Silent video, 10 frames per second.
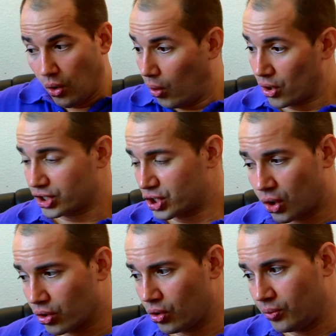or
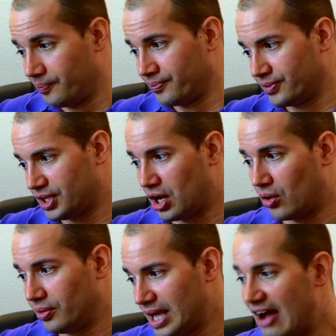total,
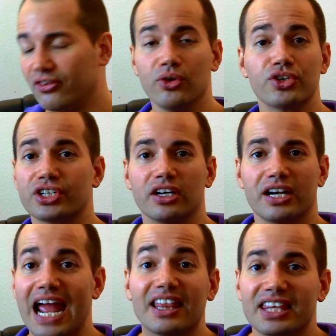
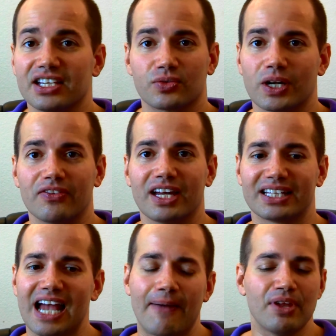evolutionary atheist, whatever
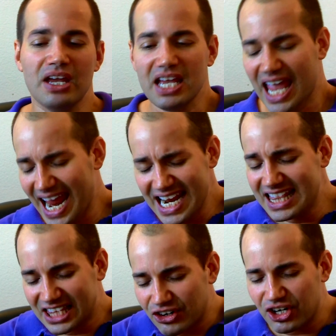like that,
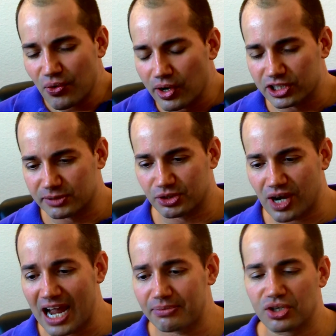any theory you want to
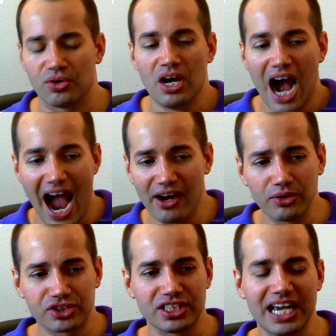subscribe to, I
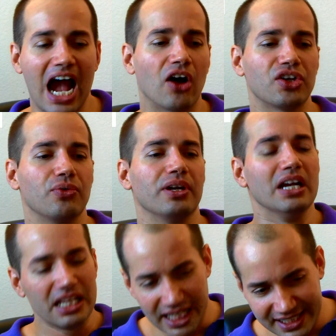don't see how you
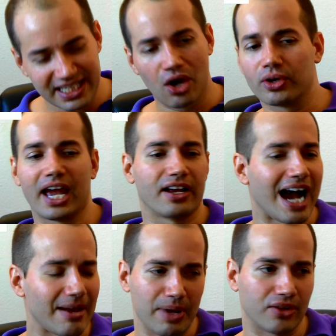would, let's say, okay,
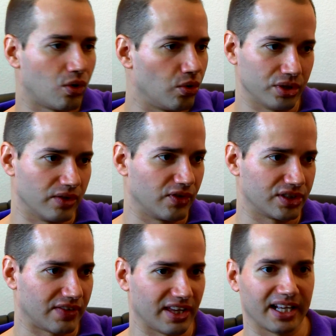God made the whole
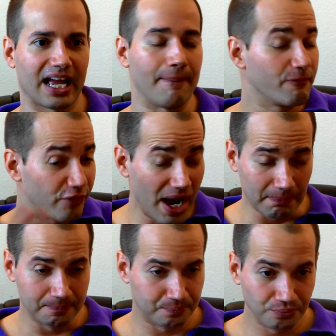universe, everything like that.
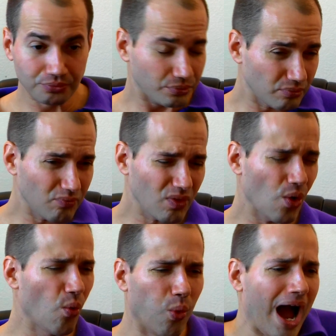Fine.
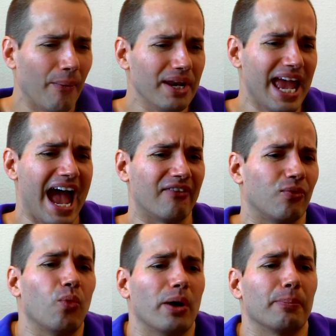Why would he
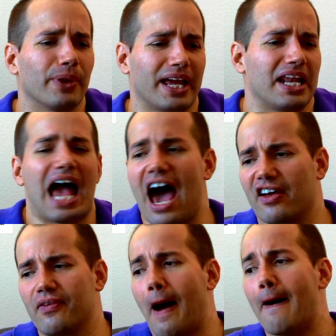have one planet
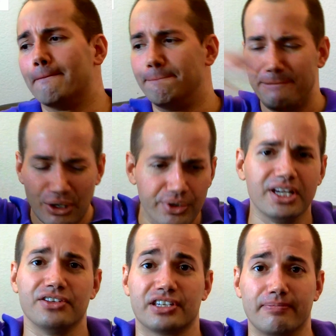out of
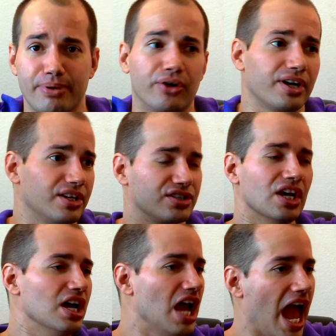billions and billions
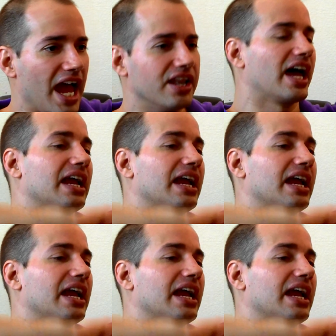and